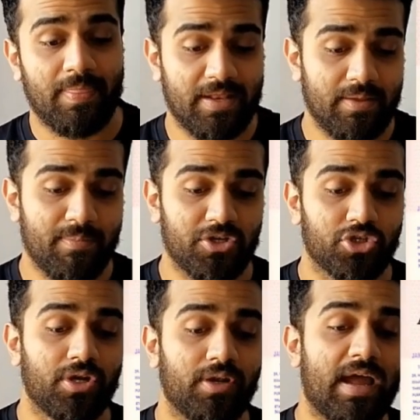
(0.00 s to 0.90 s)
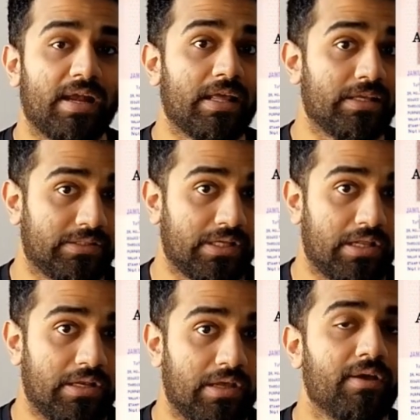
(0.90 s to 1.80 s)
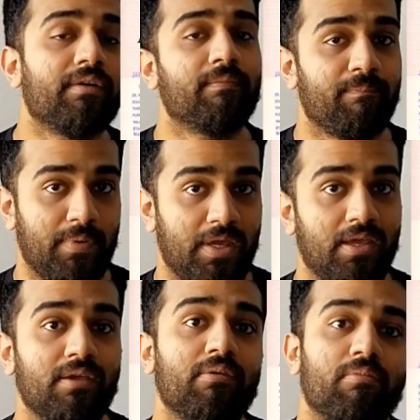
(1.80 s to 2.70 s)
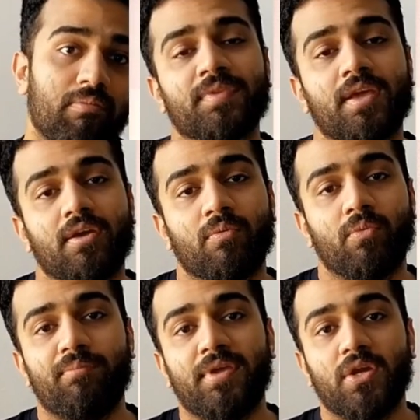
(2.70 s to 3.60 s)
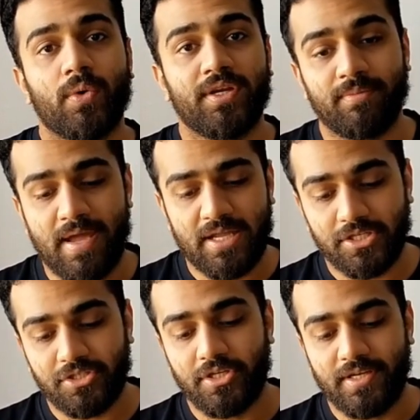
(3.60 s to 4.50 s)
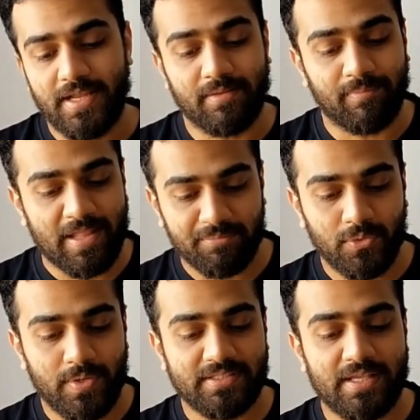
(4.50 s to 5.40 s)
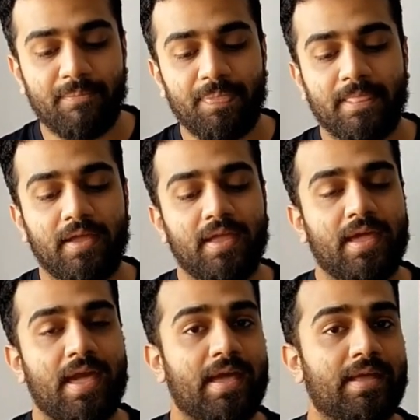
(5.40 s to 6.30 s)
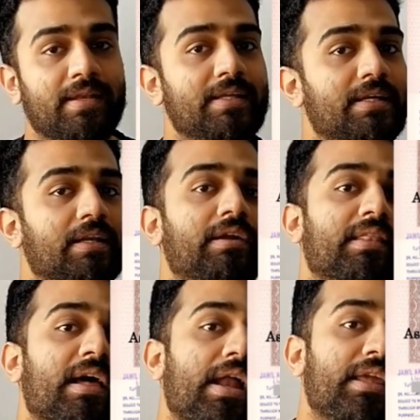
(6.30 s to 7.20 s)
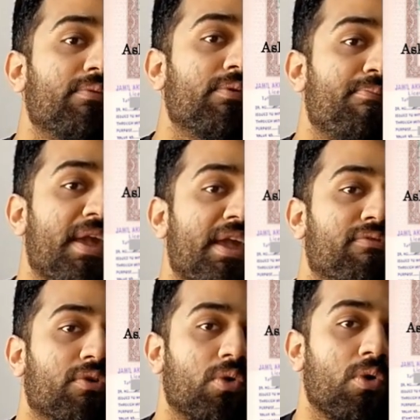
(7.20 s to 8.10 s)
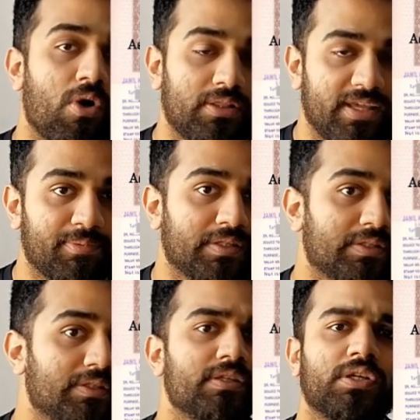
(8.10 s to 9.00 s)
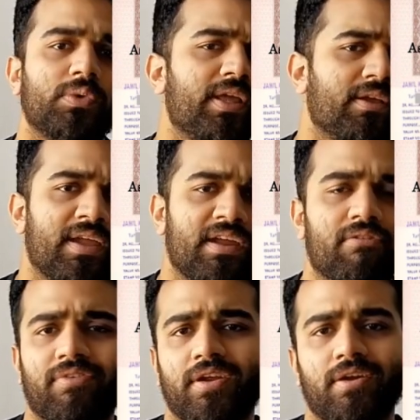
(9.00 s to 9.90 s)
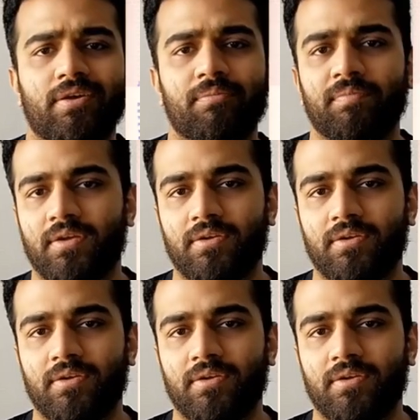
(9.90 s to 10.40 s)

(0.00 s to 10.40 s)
And then he mentioned that his son, me, would be going to Manchester to take the PLAB 2 exam, and he declared that he would be paying for all the expenses, including airfare,